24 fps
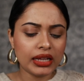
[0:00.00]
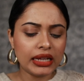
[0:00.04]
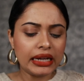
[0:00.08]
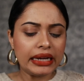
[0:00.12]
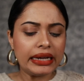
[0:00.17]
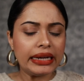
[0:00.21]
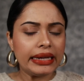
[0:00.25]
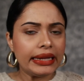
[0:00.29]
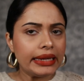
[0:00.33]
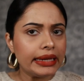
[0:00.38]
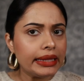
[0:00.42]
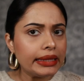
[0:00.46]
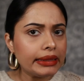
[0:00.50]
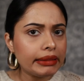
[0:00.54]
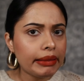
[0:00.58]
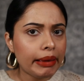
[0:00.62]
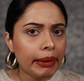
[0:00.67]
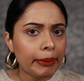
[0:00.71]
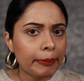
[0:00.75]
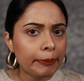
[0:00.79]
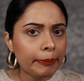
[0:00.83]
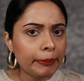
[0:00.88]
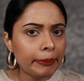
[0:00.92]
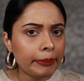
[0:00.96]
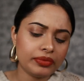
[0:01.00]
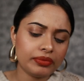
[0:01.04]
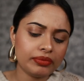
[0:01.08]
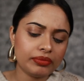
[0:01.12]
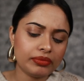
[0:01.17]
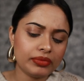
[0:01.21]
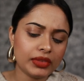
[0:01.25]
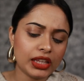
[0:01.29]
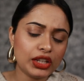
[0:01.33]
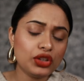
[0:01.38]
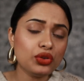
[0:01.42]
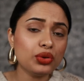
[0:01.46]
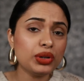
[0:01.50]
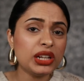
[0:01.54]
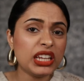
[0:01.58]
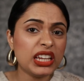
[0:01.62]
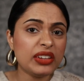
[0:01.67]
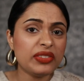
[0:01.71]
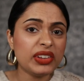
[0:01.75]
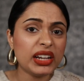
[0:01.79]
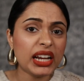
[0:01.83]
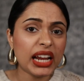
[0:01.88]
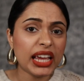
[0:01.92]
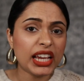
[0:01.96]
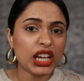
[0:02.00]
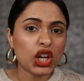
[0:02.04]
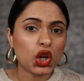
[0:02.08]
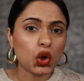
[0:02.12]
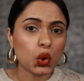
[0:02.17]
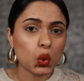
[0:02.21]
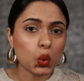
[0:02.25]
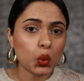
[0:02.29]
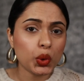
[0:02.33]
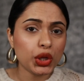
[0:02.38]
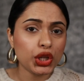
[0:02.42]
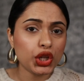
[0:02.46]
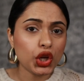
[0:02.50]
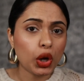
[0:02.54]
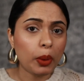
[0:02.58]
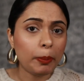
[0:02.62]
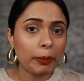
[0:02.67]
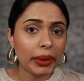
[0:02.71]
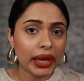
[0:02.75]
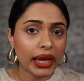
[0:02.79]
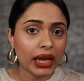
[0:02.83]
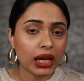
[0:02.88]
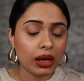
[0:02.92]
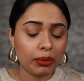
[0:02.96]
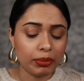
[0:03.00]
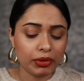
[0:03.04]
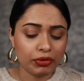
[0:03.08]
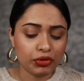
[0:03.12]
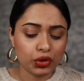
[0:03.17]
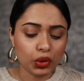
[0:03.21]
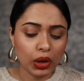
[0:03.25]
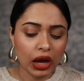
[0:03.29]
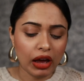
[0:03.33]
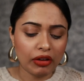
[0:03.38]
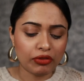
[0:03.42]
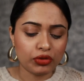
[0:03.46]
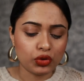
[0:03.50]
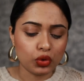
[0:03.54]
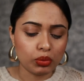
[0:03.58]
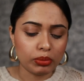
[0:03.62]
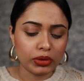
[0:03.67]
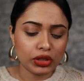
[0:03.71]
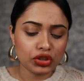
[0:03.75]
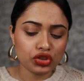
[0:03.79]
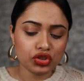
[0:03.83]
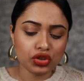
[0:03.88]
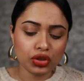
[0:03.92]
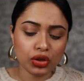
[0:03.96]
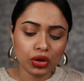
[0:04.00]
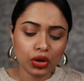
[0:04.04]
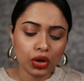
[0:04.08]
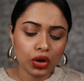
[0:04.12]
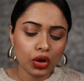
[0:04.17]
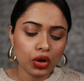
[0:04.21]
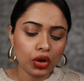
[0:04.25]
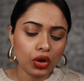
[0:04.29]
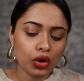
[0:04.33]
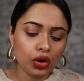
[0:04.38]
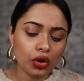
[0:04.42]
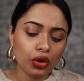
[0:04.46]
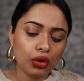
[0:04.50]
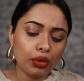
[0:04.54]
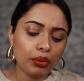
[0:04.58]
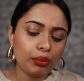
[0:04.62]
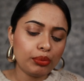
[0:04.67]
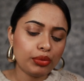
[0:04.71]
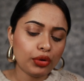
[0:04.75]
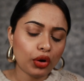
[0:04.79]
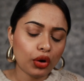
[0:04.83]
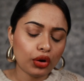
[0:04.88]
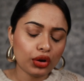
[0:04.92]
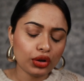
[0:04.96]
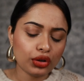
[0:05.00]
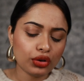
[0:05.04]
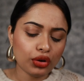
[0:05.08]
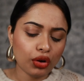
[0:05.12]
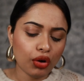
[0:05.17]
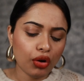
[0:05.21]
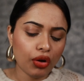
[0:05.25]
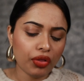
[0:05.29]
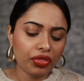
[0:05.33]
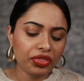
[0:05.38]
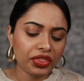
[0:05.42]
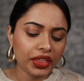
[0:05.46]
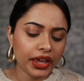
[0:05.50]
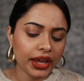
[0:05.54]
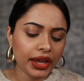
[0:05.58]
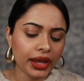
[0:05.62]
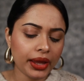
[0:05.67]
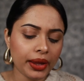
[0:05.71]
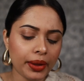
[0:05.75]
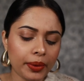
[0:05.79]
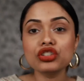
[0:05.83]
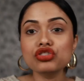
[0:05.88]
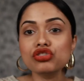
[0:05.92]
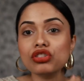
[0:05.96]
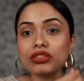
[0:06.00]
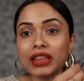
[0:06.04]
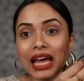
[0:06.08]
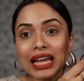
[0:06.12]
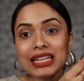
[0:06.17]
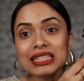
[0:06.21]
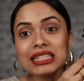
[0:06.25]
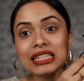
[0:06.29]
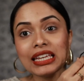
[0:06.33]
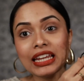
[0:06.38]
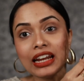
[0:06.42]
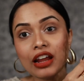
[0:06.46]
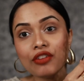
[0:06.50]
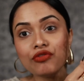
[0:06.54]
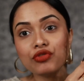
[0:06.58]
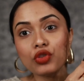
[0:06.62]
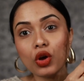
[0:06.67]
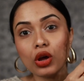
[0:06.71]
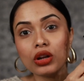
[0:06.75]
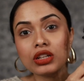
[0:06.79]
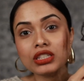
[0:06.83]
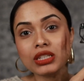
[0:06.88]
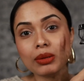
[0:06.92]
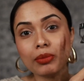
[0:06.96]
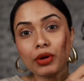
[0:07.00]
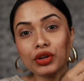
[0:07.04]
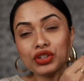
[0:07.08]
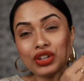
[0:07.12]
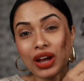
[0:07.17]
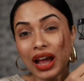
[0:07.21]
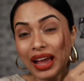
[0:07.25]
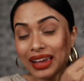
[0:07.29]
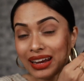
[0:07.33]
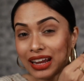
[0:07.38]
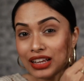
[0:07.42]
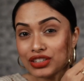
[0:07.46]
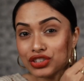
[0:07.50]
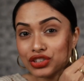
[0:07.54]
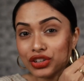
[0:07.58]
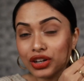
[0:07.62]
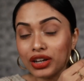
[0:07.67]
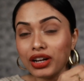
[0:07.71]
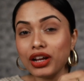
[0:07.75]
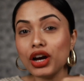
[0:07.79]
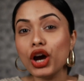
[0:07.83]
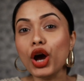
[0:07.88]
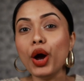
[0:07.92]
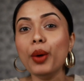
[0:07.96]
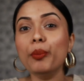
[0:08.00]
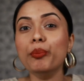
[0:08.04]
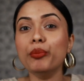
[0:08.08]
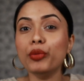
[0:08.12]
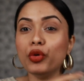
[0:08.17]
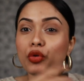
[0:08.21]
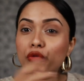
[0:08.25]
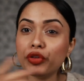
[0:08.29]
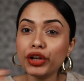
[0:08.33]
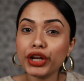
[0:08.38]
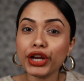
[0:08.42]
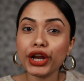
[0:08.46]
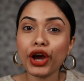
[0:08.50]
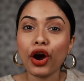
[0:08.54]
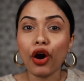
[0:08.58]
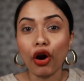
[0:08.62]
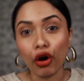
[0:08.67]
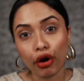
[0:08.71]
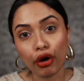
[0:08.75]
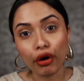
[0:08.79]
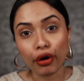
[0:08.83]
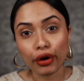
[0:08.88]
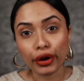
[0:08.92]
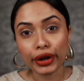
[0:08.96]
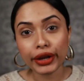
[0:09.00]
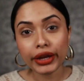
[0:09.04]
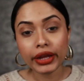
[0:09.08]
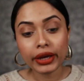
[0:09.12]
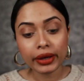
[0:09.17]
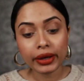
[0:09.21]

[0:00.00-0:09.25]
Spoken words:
cleaning them. It could even ruin your makeup if you have too much product on there. So that's enough knowledge about your eyelash curler. Moving on.